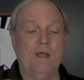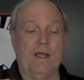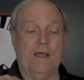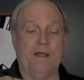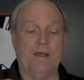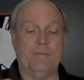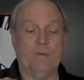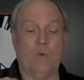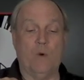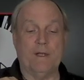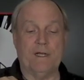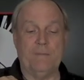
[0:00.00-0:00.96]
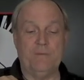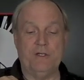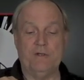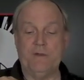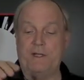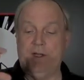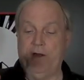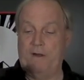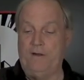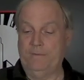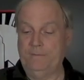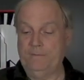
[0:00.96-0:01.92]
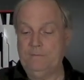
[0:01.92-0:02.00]
what I'm doing
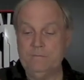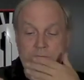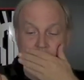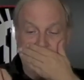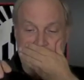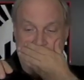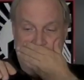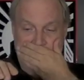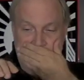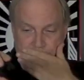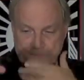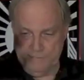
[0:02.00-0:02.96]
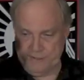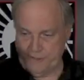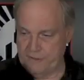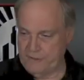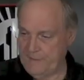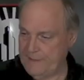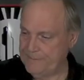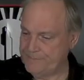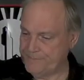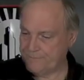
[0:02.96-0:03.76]
here. Excuse me.